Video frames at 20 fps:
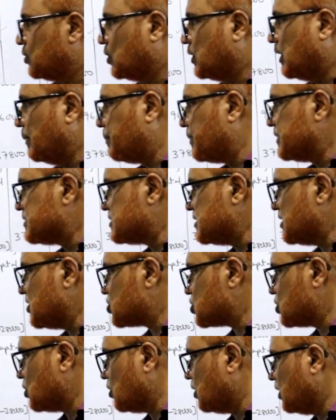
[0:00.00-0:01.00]
So
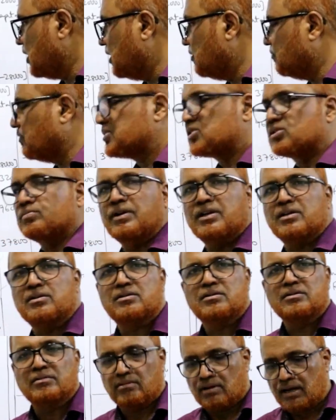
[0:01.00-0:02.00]
depreciation on investment,
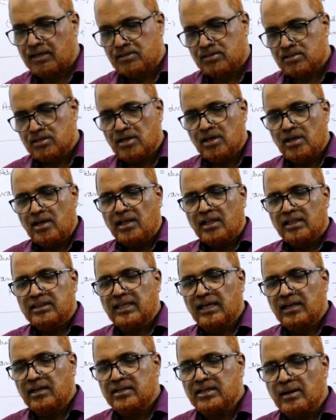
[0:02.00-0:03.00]
right?
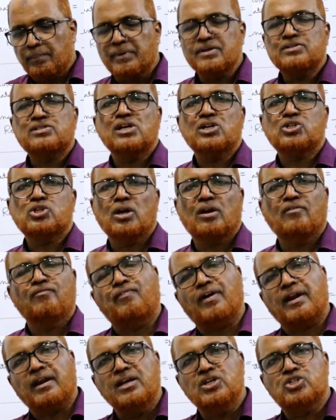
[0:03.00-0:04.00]
Then depreciation on
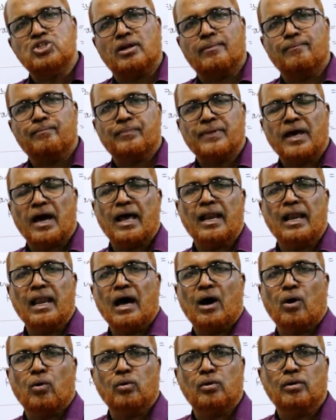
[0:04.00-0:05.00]
furniture
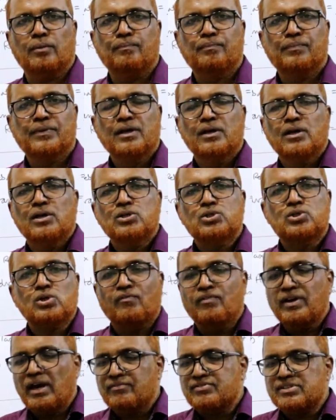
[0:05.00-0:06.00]
allowed.
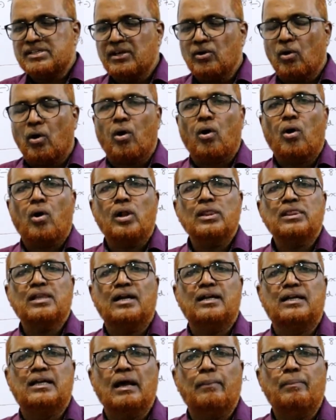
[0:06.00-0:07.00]
So we have seen all
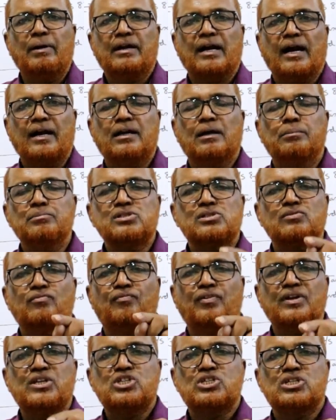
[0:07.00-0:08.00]
the debit
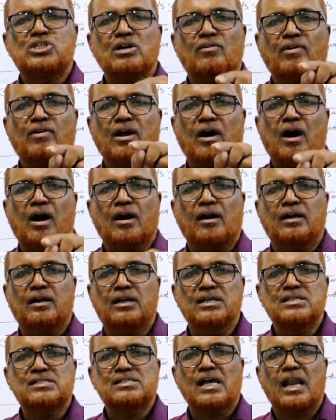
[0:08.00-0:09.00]
items whichever are
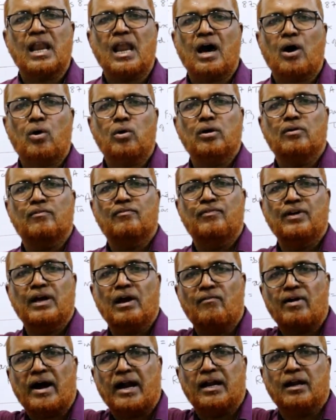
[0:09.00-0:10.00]
disallowed we
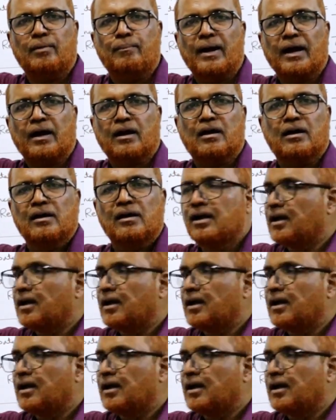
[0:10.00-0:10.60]
have added back.